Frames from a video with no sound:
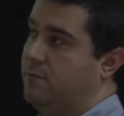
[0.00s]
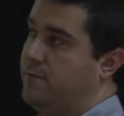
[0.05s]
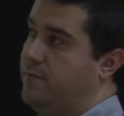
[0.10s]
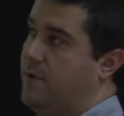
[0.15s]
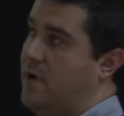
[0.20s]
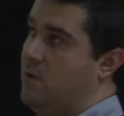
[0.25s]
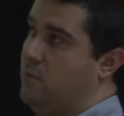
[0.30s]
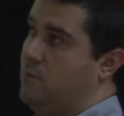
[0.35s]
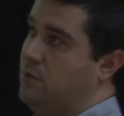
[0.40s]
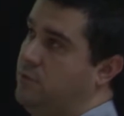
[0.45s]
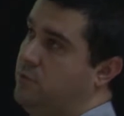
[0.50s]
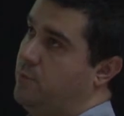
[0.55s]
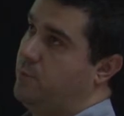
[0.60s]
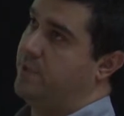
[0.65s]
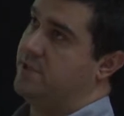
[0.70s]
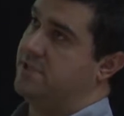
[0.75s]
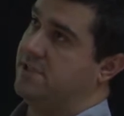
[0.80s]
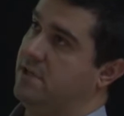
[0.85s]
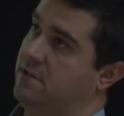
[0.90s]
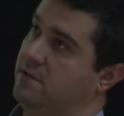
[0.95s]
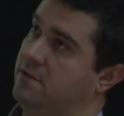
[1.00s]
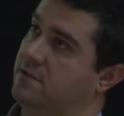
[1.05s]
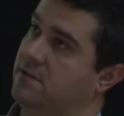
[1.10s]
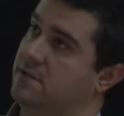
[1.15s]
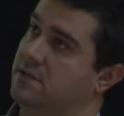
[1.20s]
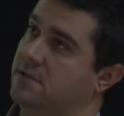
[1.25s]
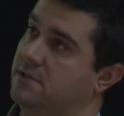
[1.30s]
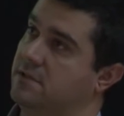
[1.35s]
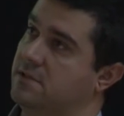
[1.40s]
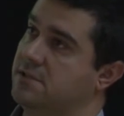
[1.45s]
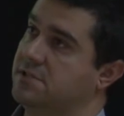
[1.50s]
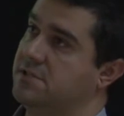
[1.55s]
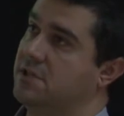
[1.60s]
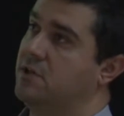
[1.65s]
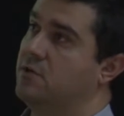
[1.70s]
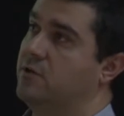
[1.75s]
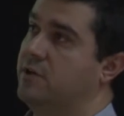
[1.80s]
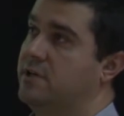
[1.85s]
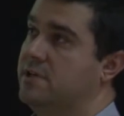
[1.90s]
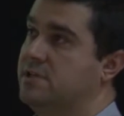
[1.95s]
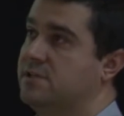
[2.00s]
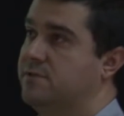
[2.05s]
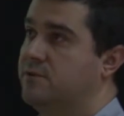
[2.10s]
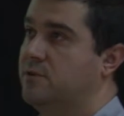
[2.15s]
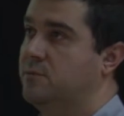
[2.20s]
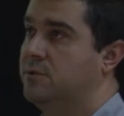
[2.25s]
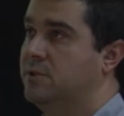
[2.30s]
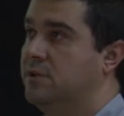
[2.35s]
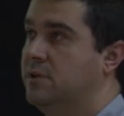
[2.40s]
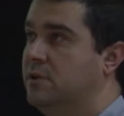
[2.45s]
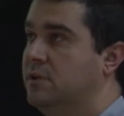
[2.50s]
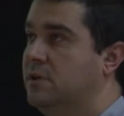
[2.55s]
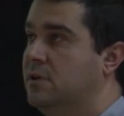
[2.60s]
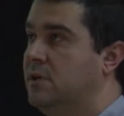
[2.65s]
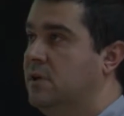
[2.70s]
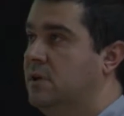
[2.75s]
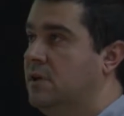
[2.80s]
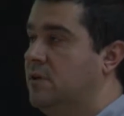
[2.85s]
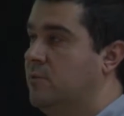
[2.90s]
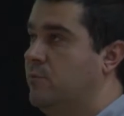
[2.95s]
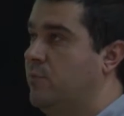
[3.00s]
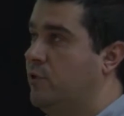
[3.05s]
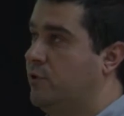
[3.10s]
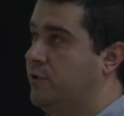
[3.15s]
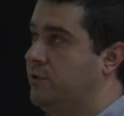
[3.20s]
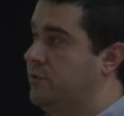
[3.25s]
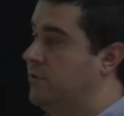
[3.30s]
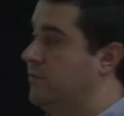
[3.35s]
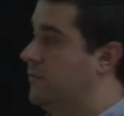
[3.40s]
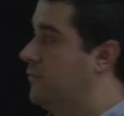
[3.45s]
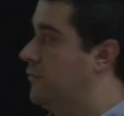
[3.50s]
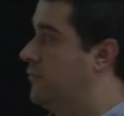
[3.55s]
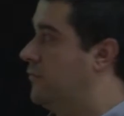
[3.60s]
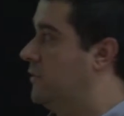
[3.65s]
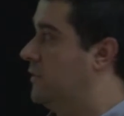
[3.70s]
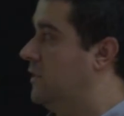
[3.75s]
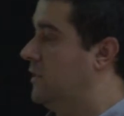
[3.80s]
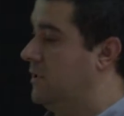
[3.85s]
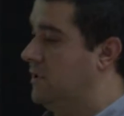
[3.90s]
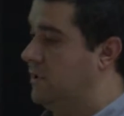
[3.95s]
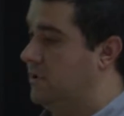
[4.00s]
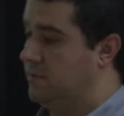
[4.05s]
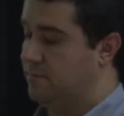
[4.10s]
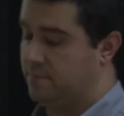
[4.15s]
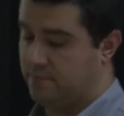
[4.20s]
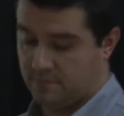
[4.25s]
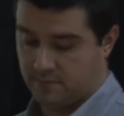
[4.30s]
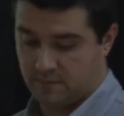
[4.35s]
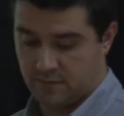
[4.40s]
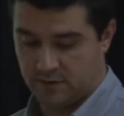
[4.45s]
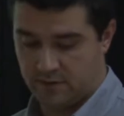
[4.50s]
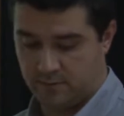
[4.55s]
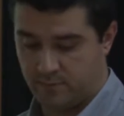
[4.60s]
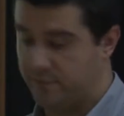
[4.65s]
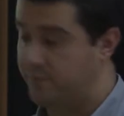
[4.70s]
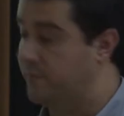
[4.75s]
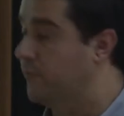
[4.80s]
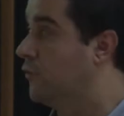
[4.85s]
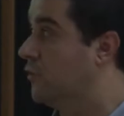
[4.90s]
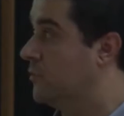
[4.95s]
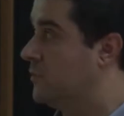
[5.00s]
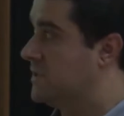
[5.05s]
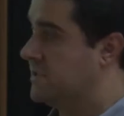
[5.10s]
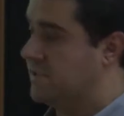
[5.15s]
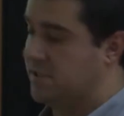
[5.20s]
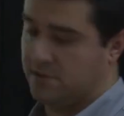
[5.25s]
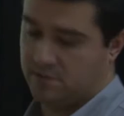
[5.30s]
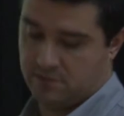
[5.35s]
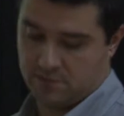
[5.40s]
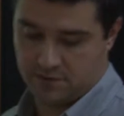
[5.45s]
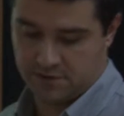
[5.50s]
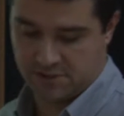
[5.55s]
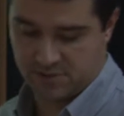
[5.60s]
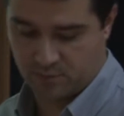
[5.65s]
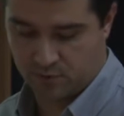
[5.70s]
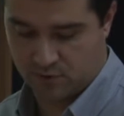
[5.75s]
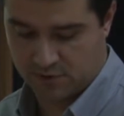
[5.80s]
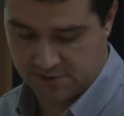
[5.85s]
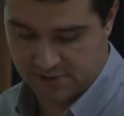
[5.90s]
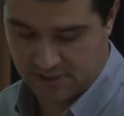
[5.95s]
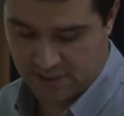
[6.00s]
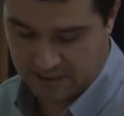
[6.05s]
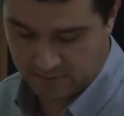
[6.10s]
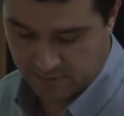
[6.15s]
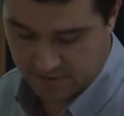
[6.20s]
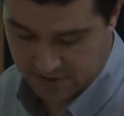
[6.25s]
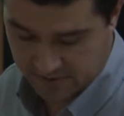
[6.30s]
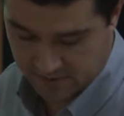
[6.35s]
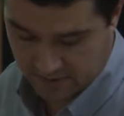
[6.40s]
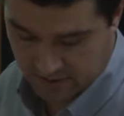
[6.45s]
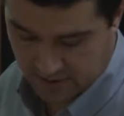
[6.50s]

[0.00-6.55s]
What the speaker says: I want to present the CQRS from the point of performance and response times.